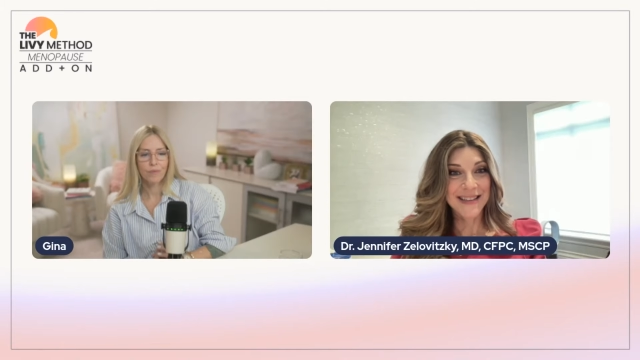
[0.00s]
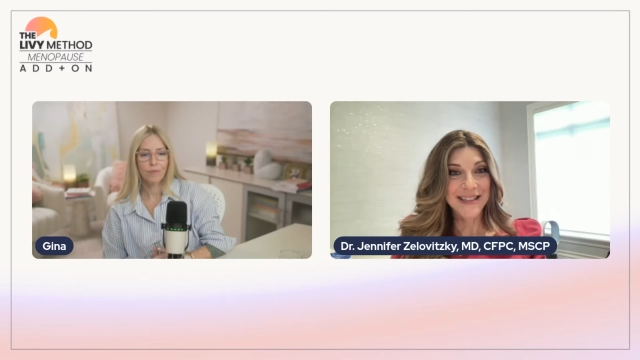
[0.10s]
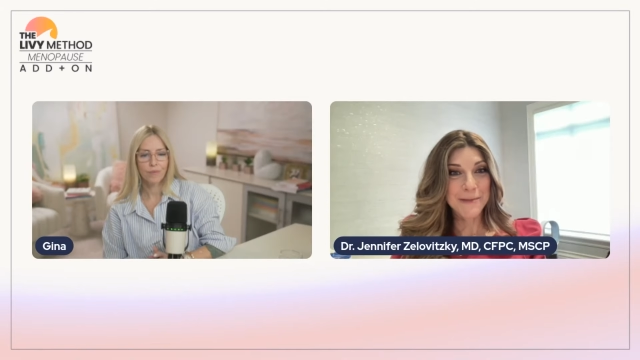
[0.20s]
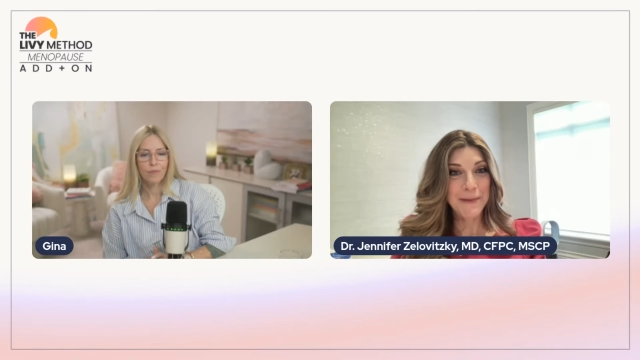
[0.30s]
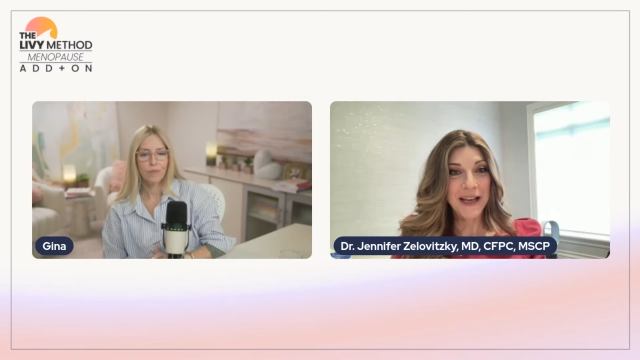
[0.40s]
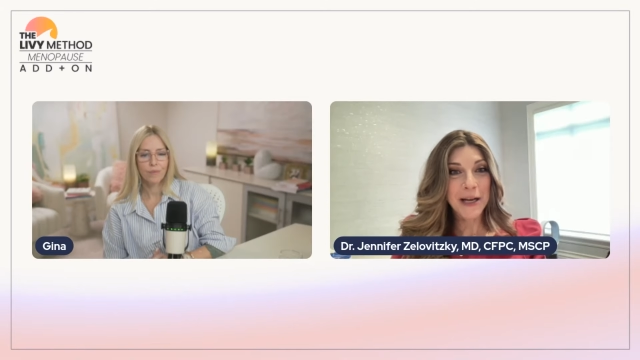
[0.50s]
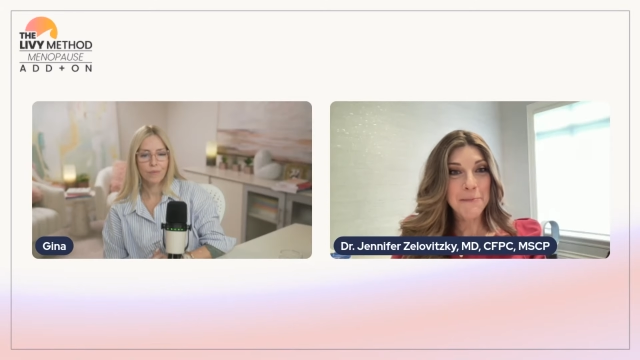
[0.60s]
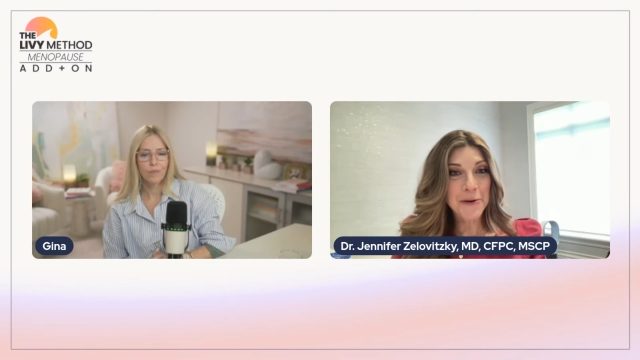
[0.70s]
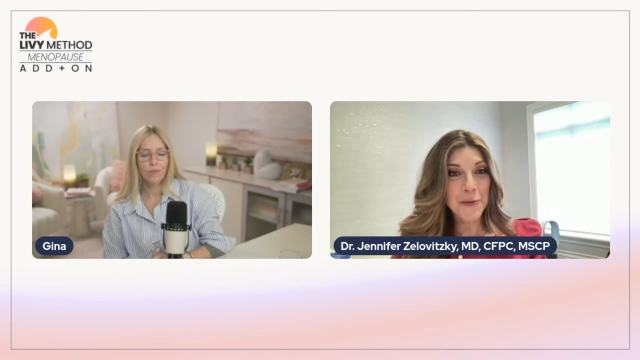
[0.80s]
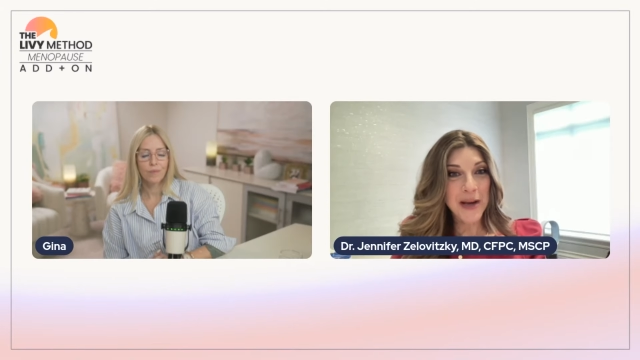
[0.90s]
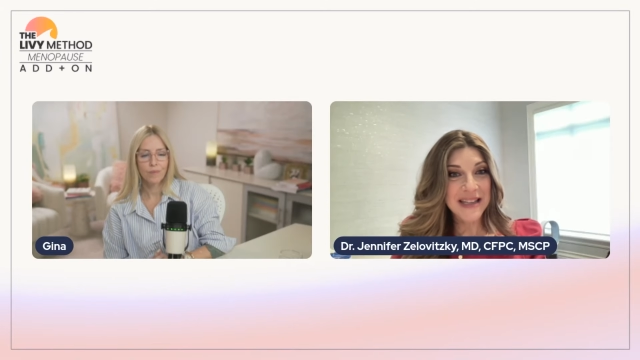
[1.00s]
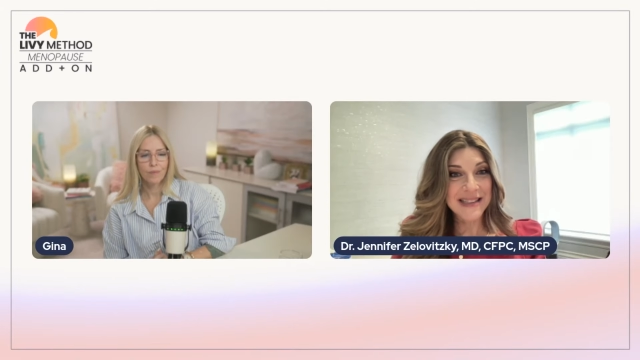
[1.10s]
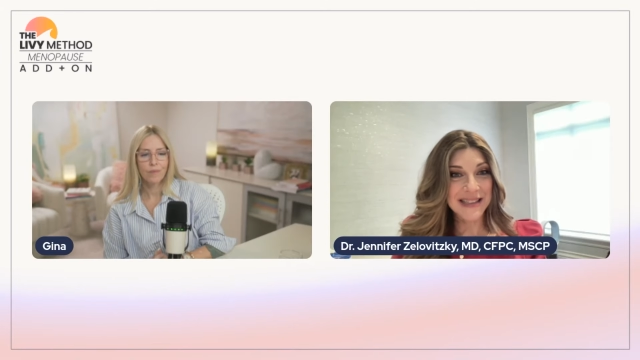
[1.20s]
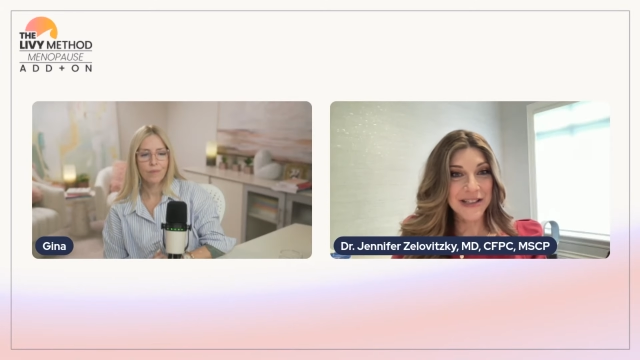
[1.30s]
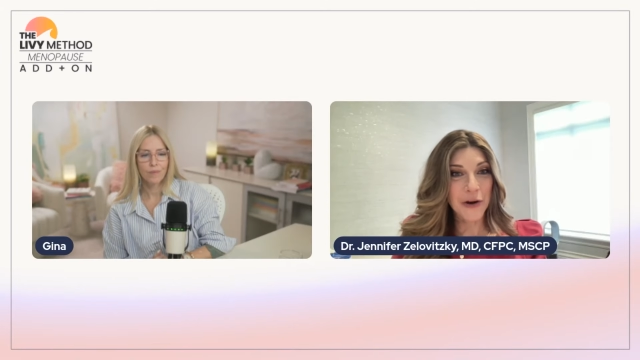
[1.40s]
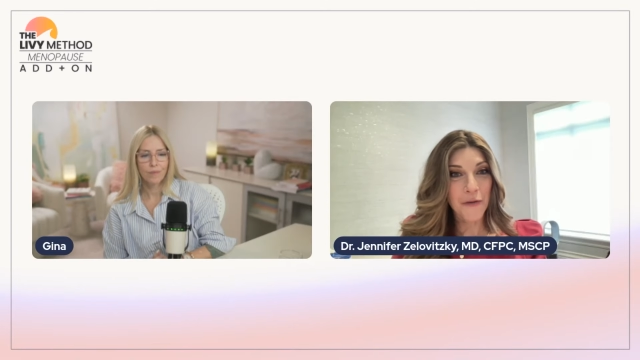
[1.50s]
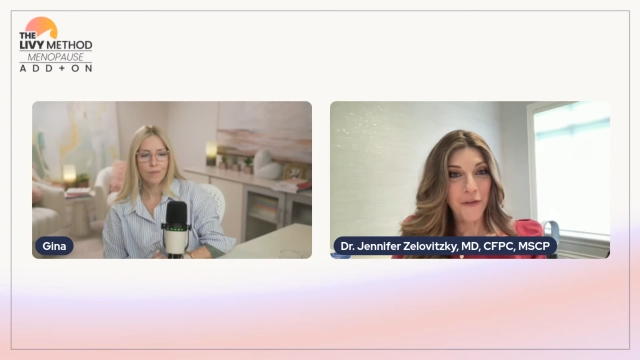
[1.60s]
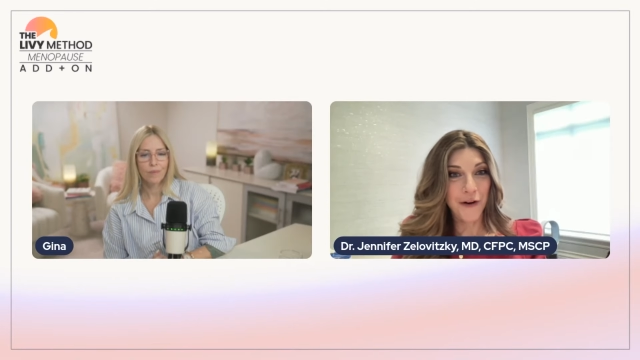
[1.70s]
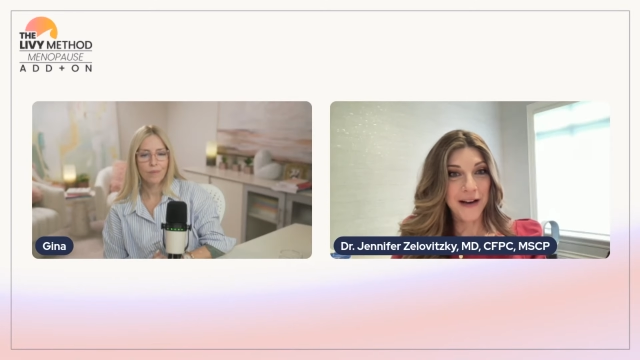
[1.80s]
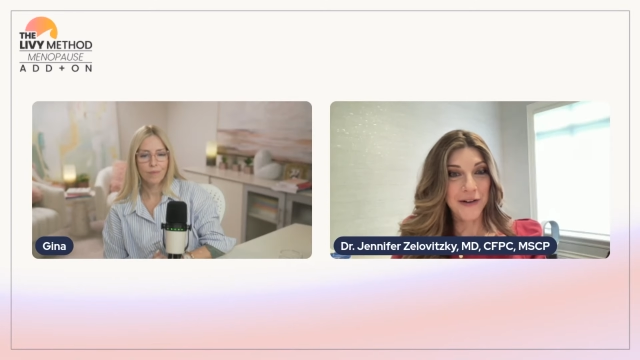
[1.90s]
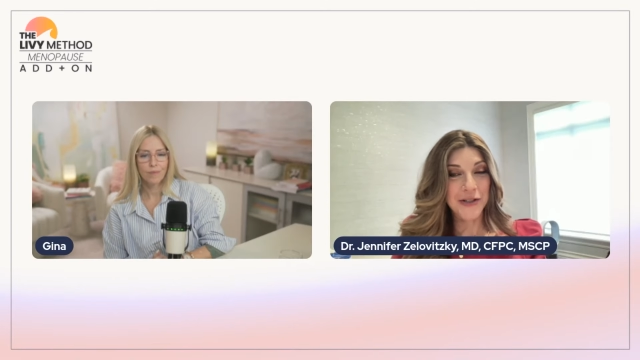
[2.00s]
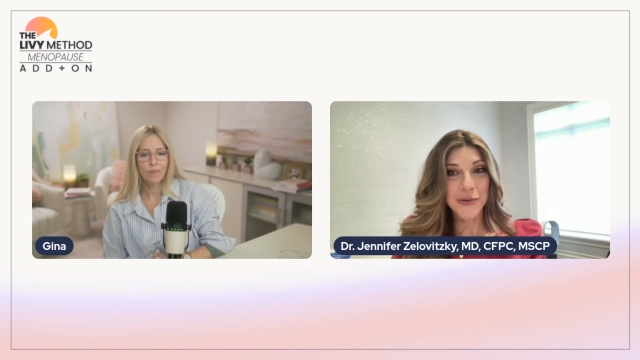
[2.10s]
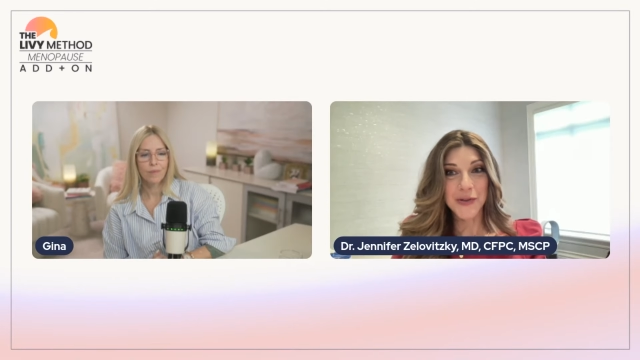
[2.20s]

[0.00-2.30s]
Just pick up your weights and go for it, or do